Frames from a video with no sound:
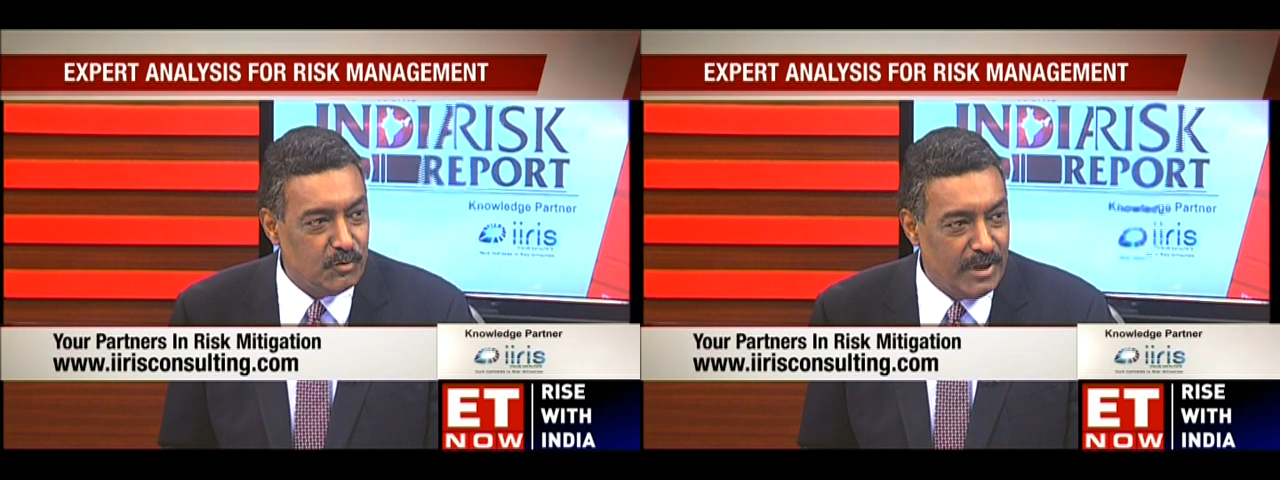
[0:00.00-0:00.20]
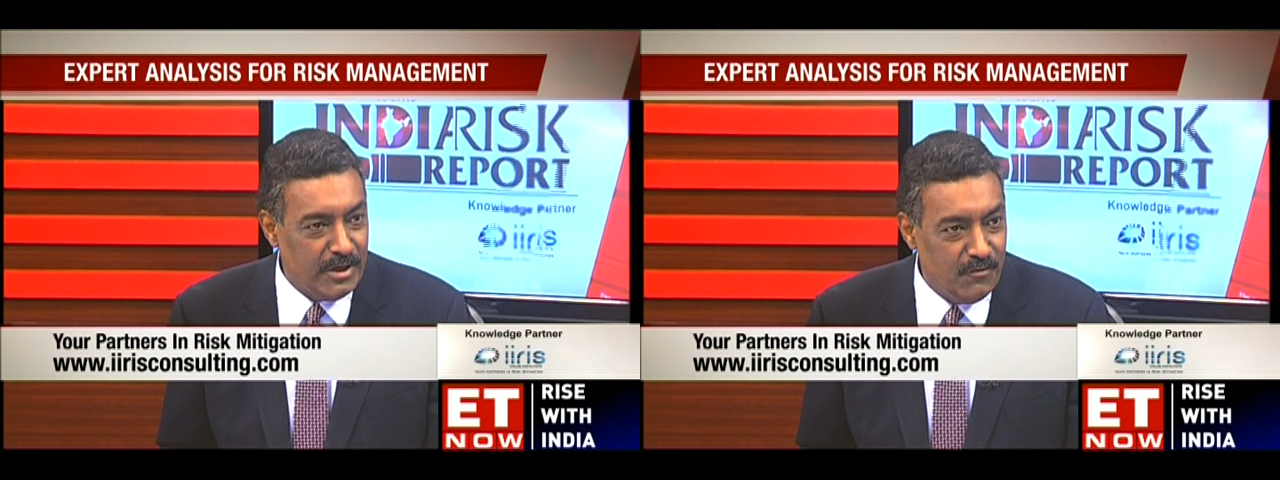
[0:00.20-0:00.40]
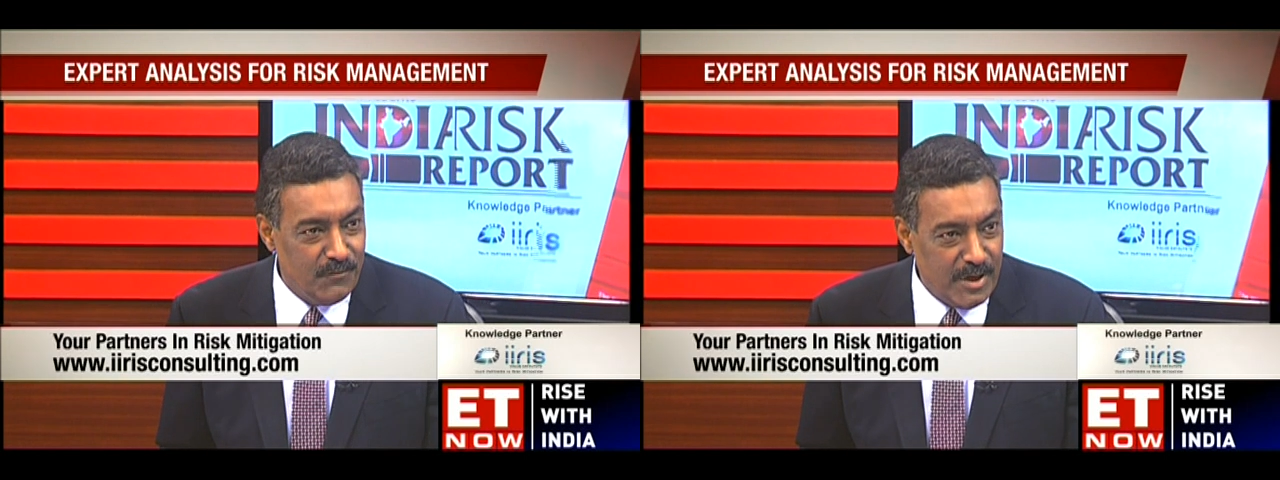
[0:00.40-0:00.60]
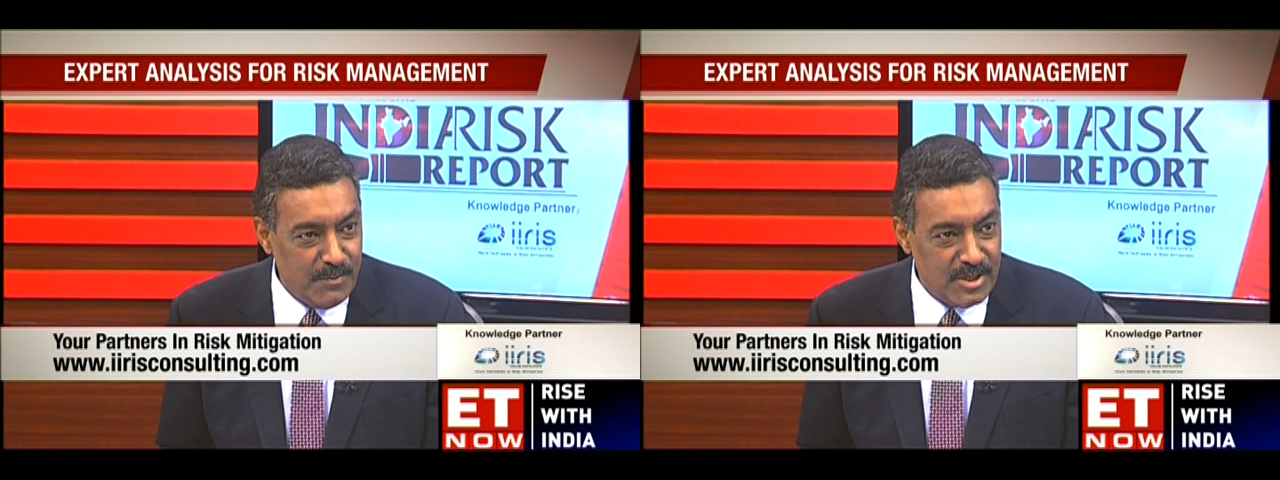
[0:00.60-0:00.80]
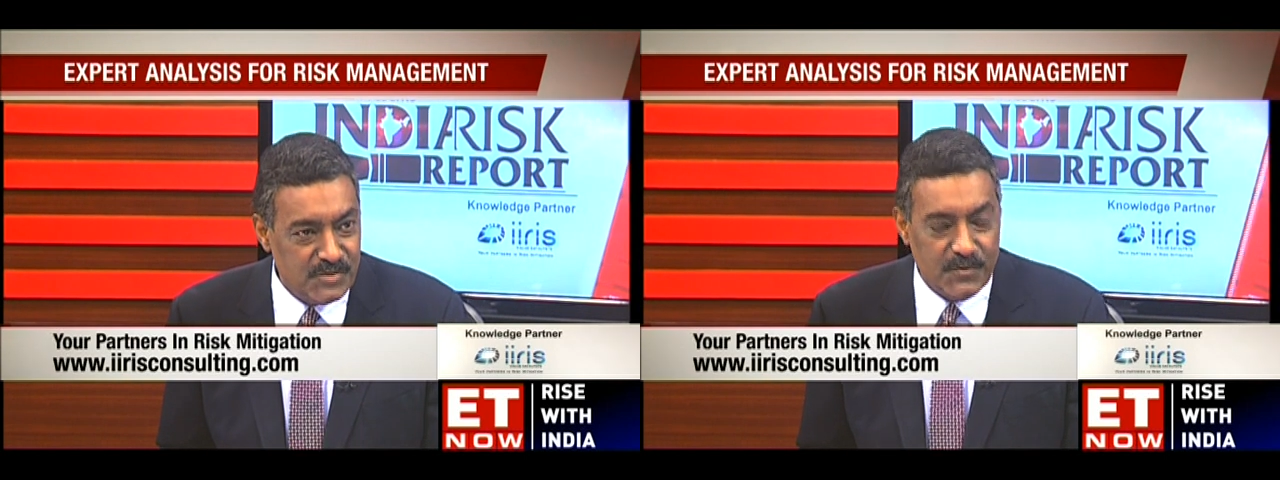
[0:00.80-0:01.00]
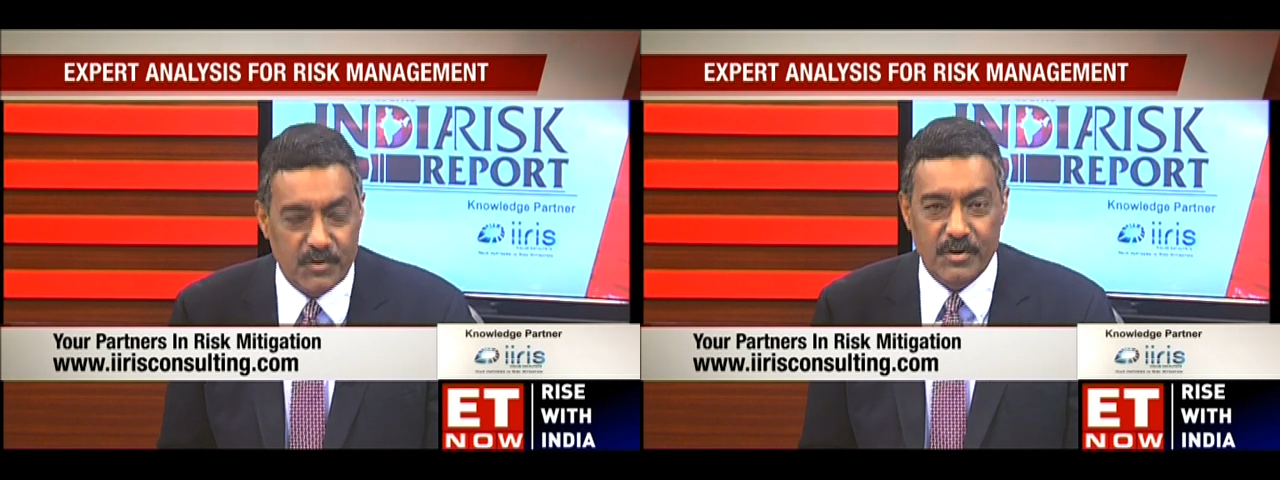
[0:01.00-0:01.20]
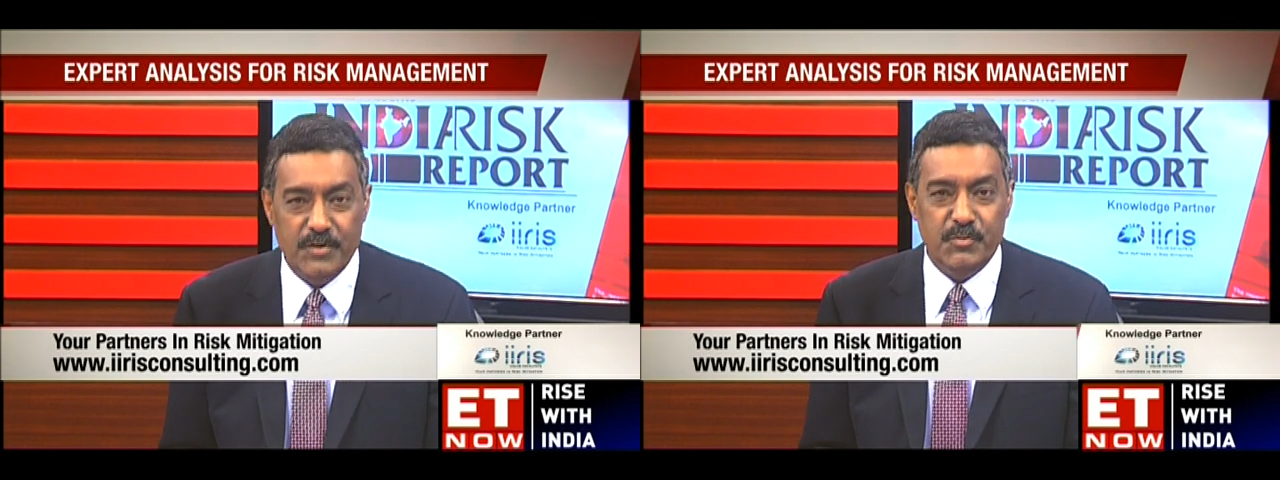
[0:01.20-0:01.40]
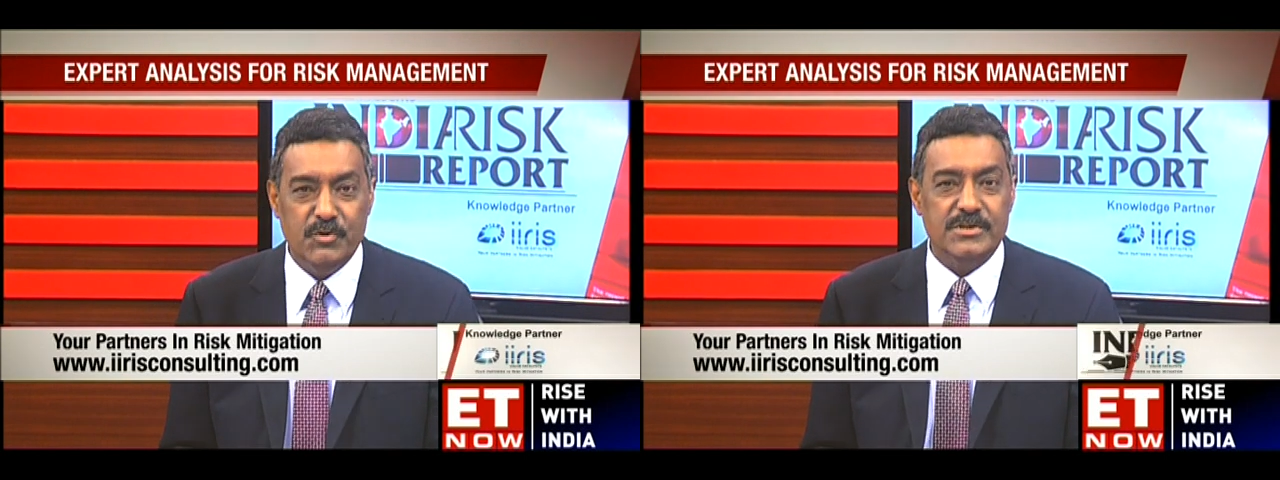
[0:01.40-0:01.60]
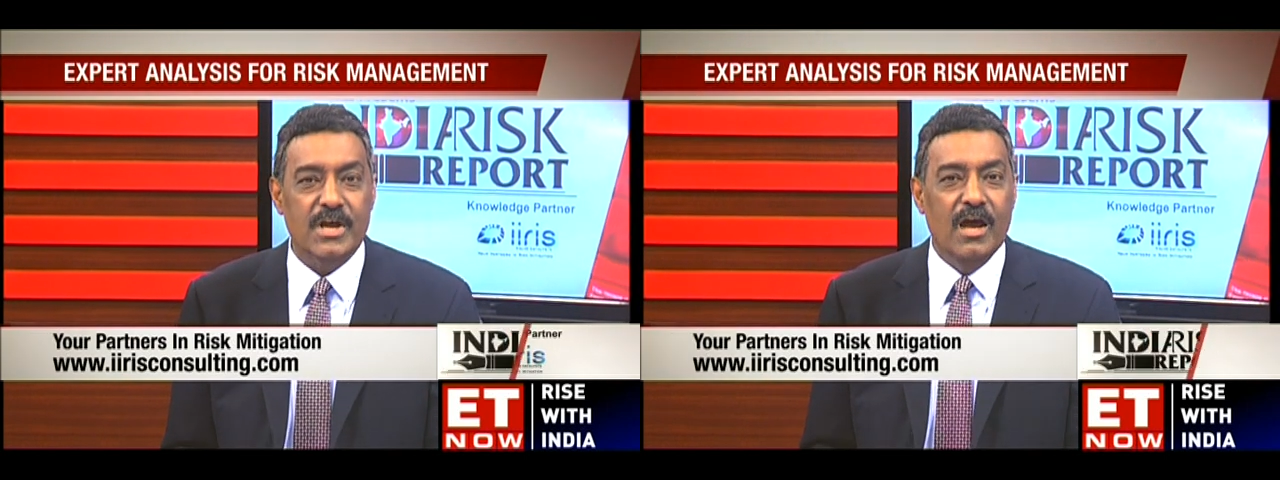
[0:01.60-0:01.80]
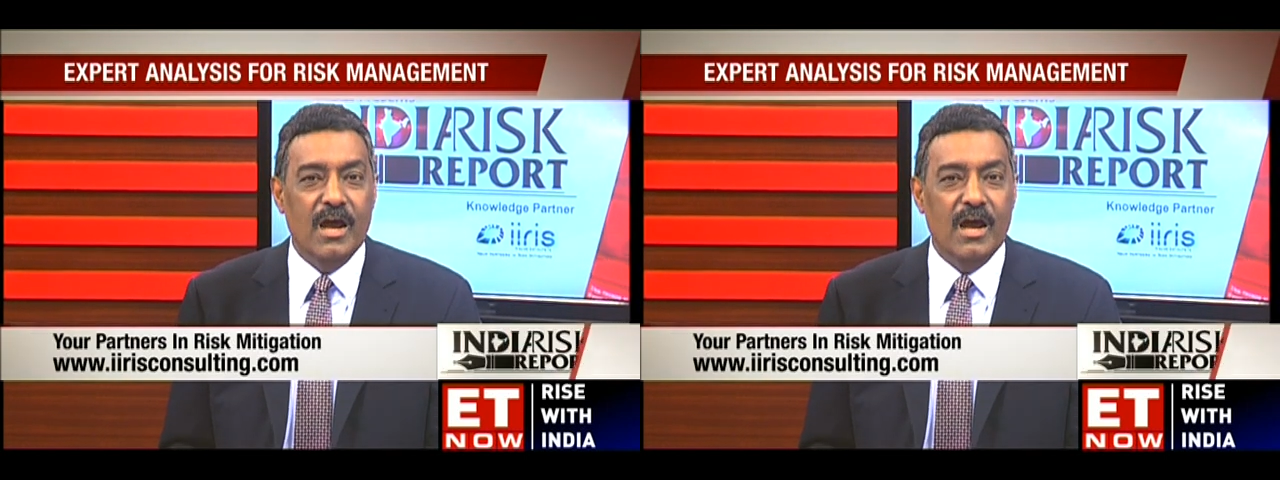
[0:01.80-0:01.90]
Thank you very much for your inputs.